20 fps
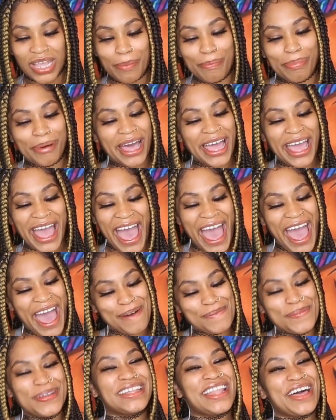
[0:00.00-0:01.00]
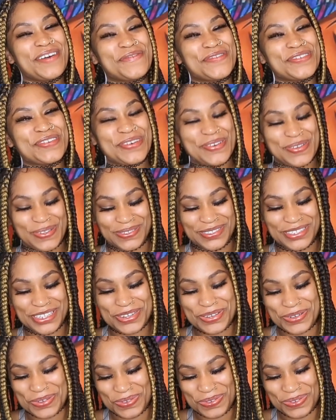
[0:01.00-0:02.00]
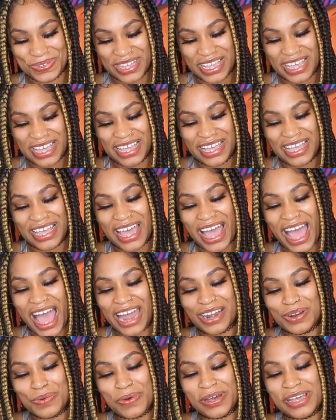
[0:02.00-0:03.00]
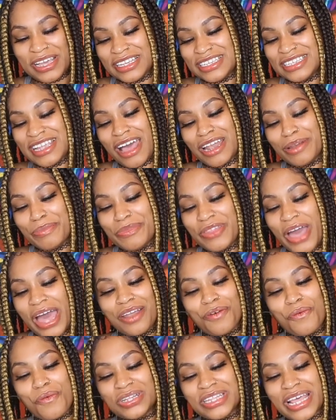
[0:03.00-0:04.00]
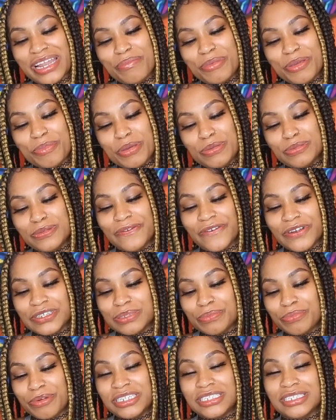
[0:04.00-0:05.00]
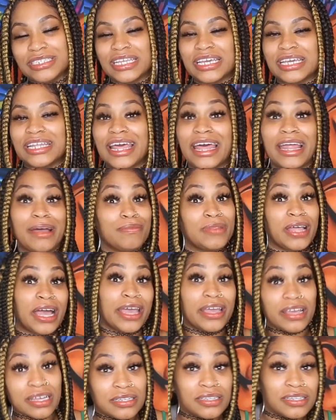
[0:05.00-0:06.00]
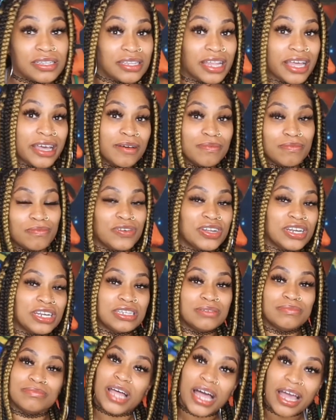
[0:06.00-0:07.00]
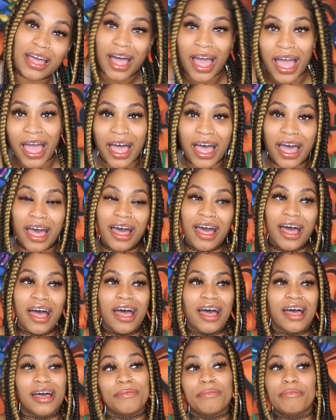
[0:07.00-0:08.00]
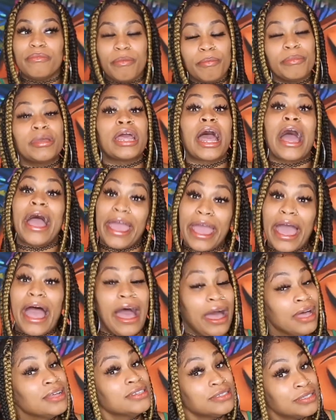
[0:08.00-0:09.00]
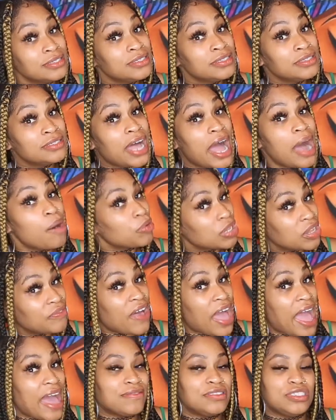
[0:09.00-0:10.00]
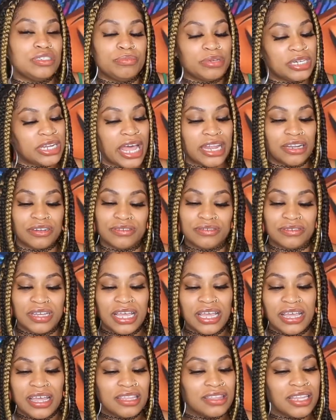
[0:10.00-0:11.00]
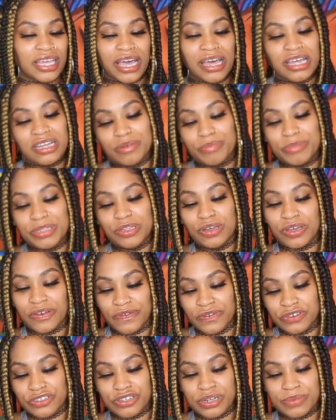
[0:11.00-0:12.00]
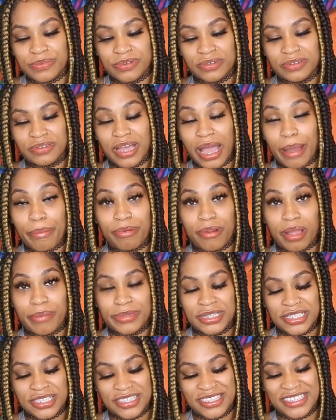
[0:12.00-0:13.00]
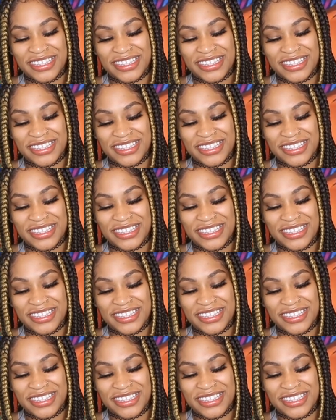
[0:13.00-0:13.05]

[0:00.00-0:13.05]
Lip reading: But I'm a lover though, so. I don't want that to be people's first impression thinking I'm like, ugh, like I'm one of them, like, ah. I mean, I will if I have to, but I don't Like, I don't be looking for trouble. I promise.